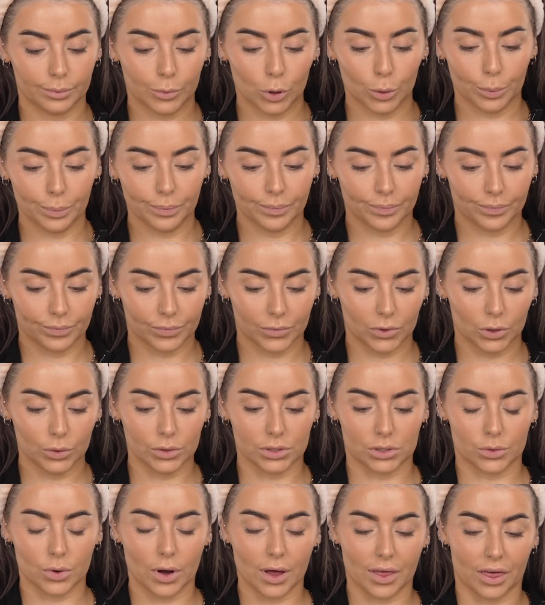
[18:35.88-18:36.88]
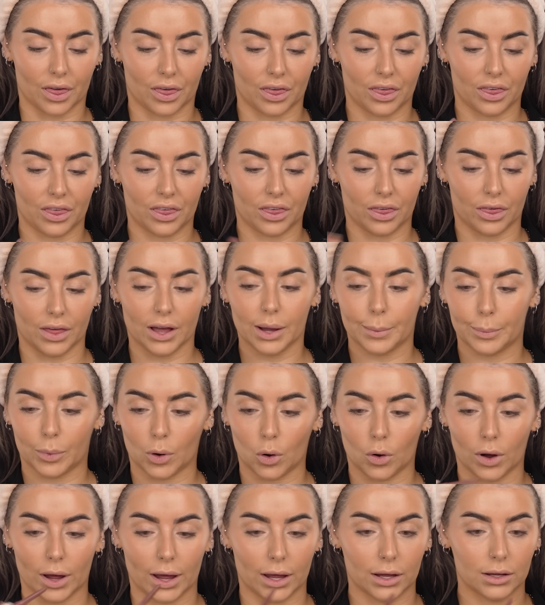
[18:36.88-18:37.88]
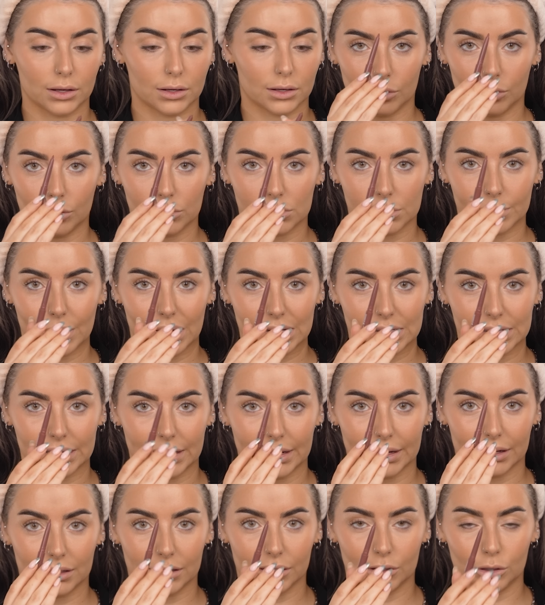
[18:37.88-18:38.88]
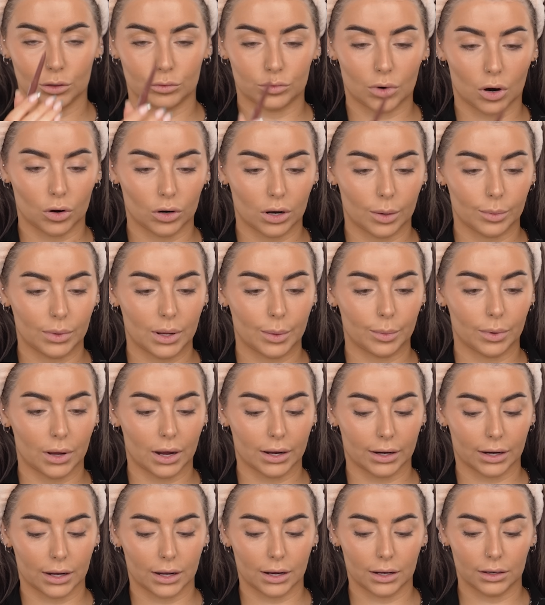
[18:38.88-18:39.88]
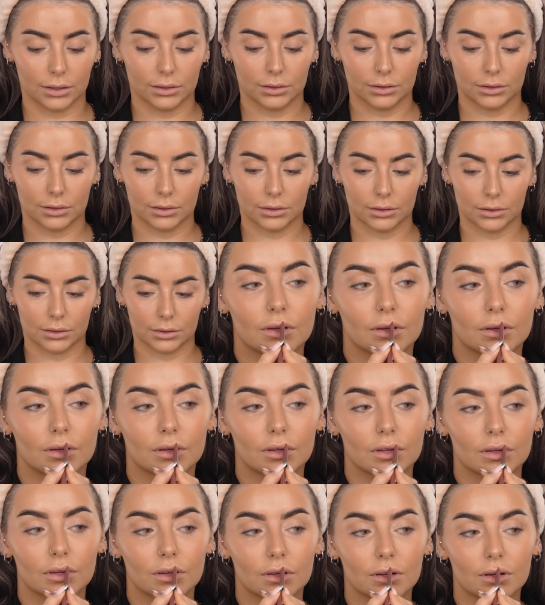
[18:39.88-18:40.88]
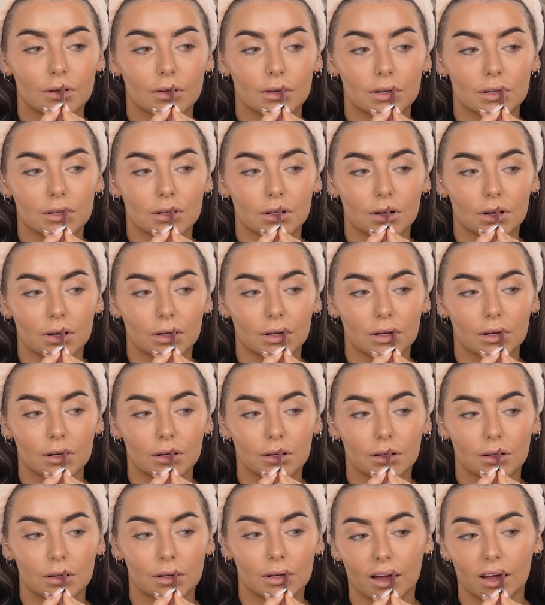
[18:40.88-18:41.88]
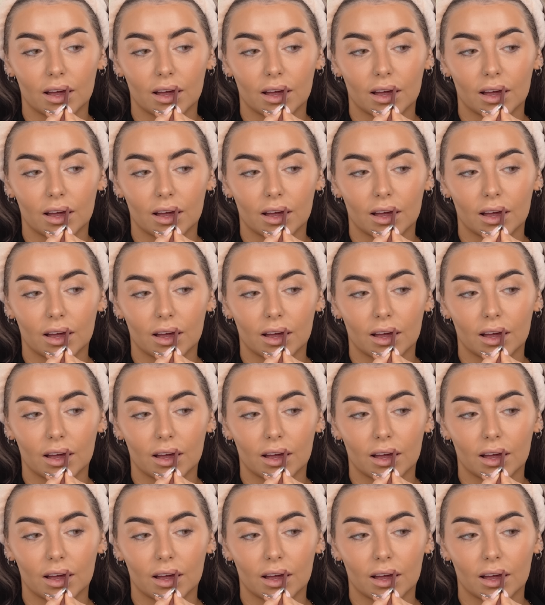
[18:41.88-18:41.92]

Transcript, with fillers: Oh, it's quite a thick boy. Automatic little roll up lip liner. Let's see what this is like.